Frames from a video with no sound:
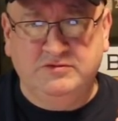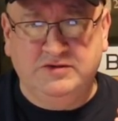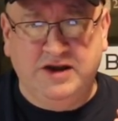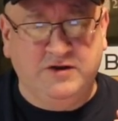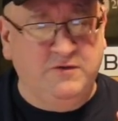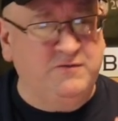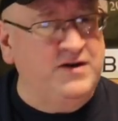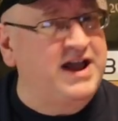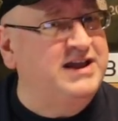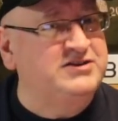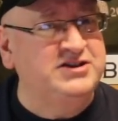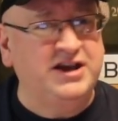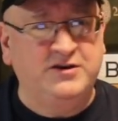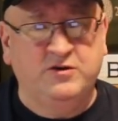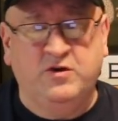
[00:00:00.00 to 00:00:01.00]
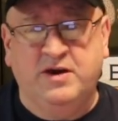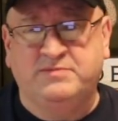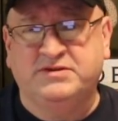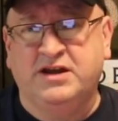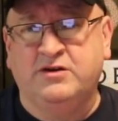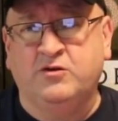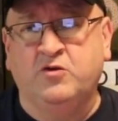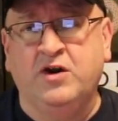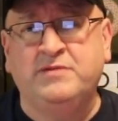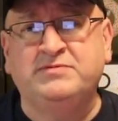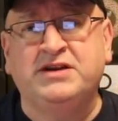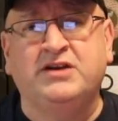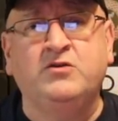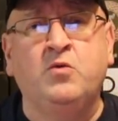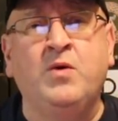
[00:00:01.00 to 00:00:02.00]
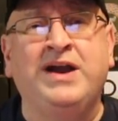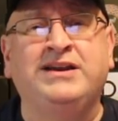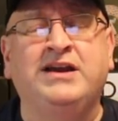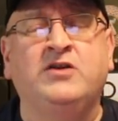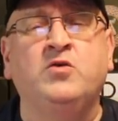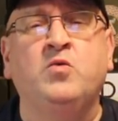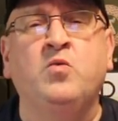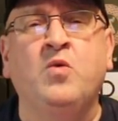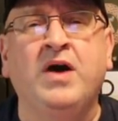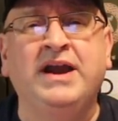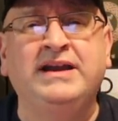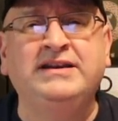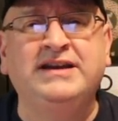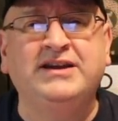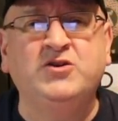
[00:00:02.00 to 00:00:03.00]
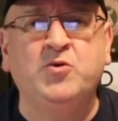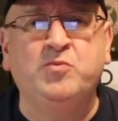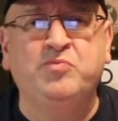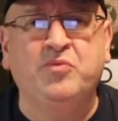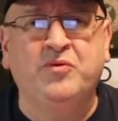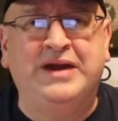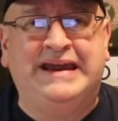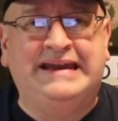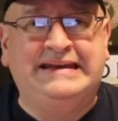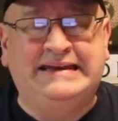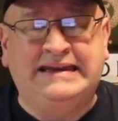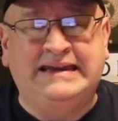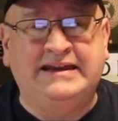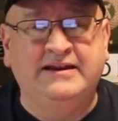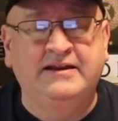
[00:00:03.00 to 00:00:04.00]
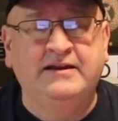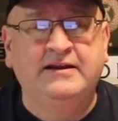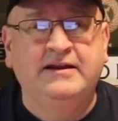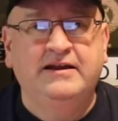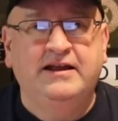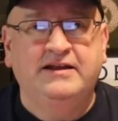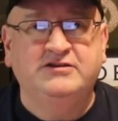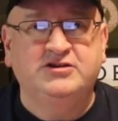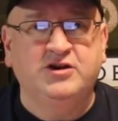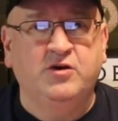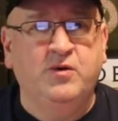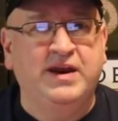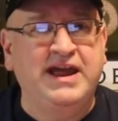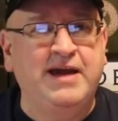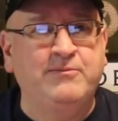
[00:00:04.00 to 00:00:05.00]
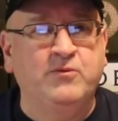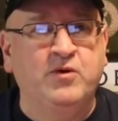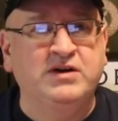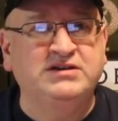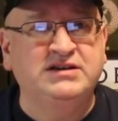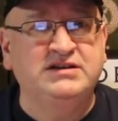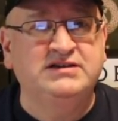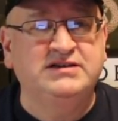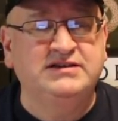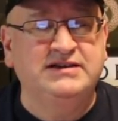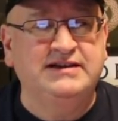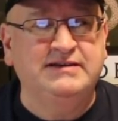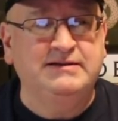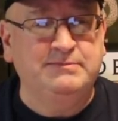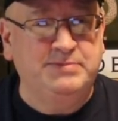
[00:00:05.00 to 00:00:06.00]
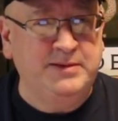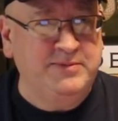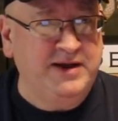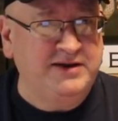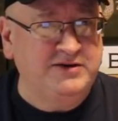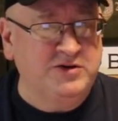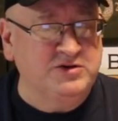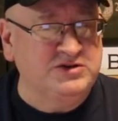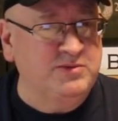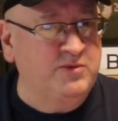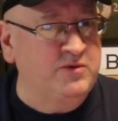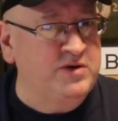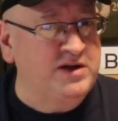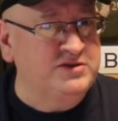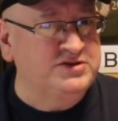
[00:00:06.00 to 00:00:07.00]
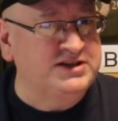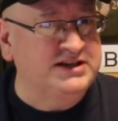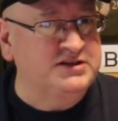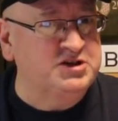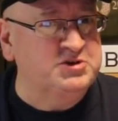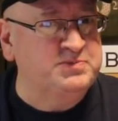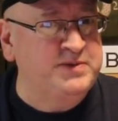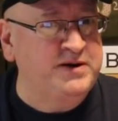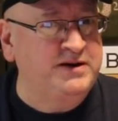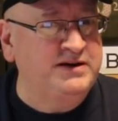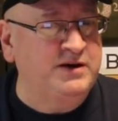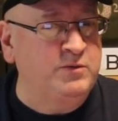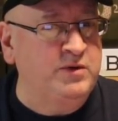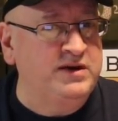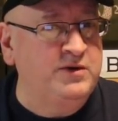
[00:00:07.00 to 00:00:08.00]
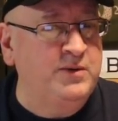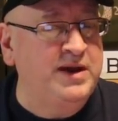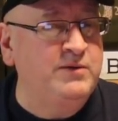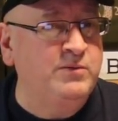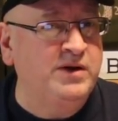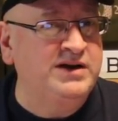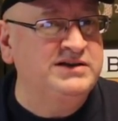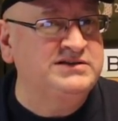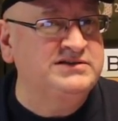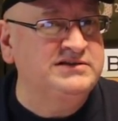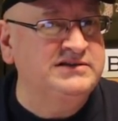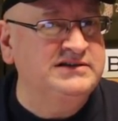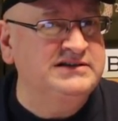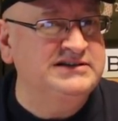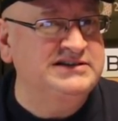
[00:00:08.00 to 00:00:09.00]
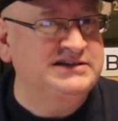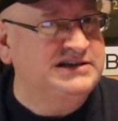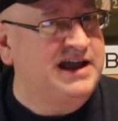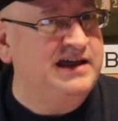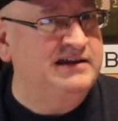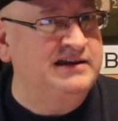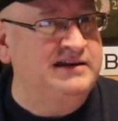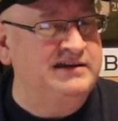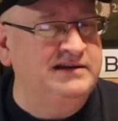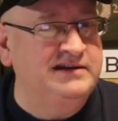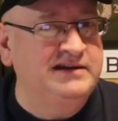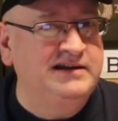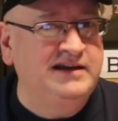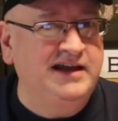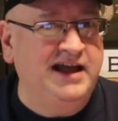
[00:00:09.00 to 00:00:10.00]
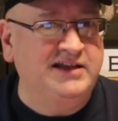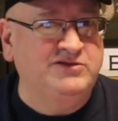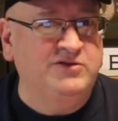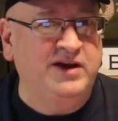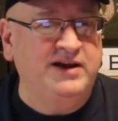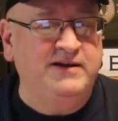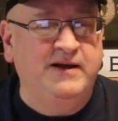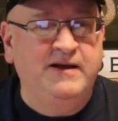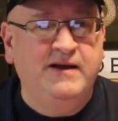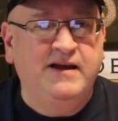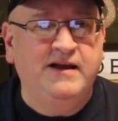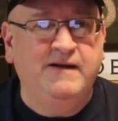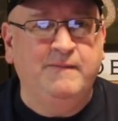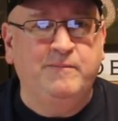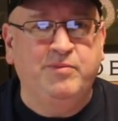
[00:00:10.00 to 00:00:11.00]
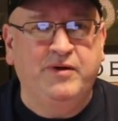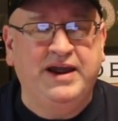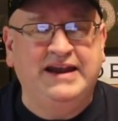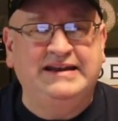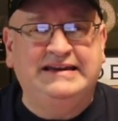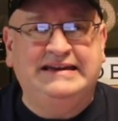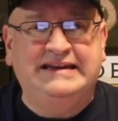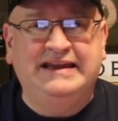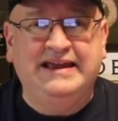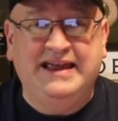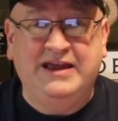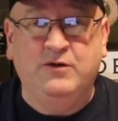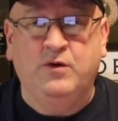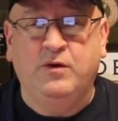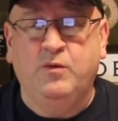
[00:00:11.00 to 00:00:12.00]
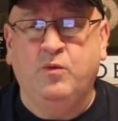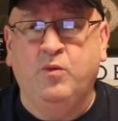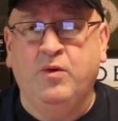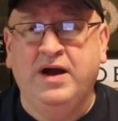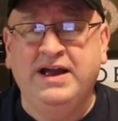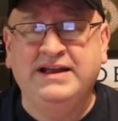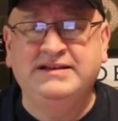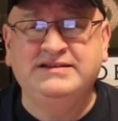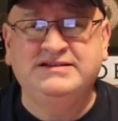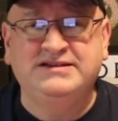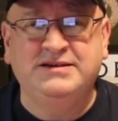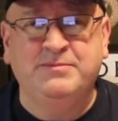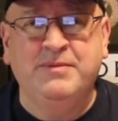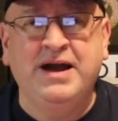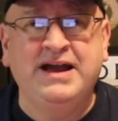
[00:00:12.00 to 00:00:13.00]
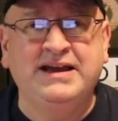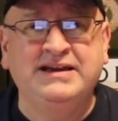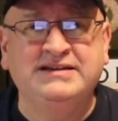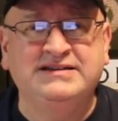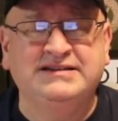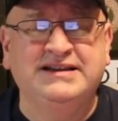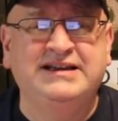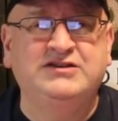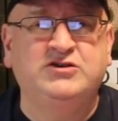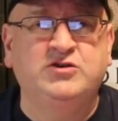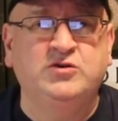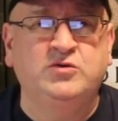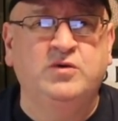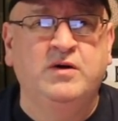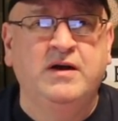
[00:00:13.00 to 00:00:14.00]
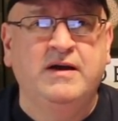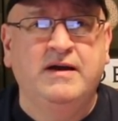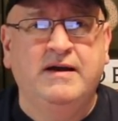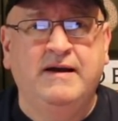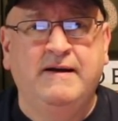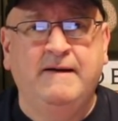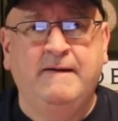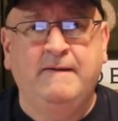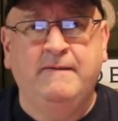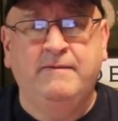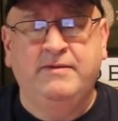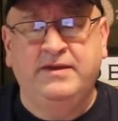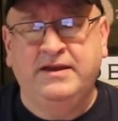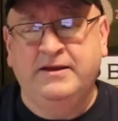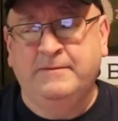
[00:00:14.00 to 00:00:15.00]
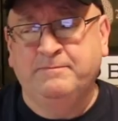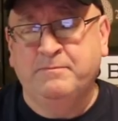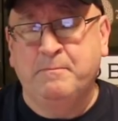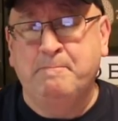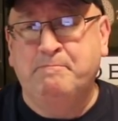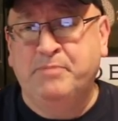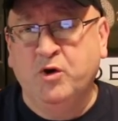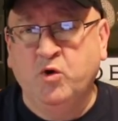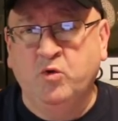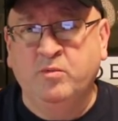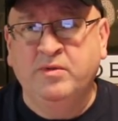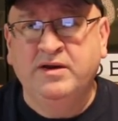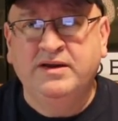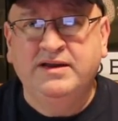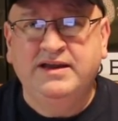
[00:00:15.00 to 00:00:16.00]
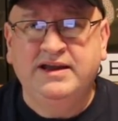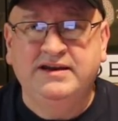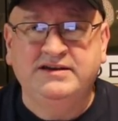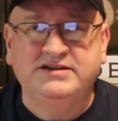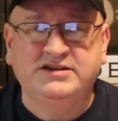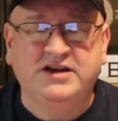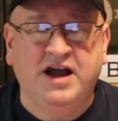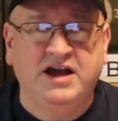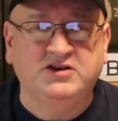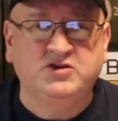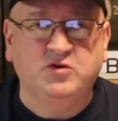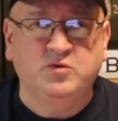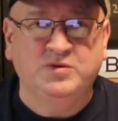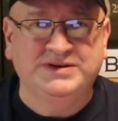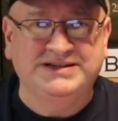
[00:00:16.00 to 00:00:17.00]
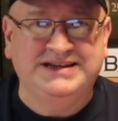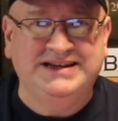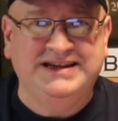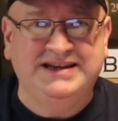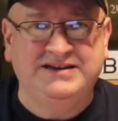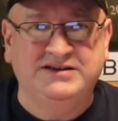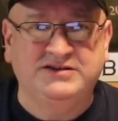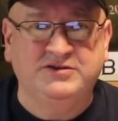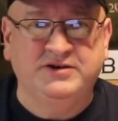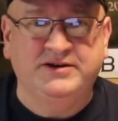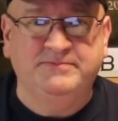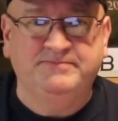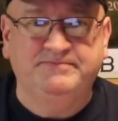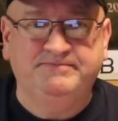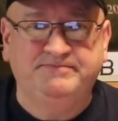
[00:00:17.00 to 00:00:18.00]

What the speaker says: Got no vines, got no grapes, got no grapes, got no wine, got no wine, got no brandy. And so what happened was is people had to go somewhere else to get their spirit, and where they went was Scotland. That's right. Brandy and wine's demise led to the boom in the Scotch whiskey industry.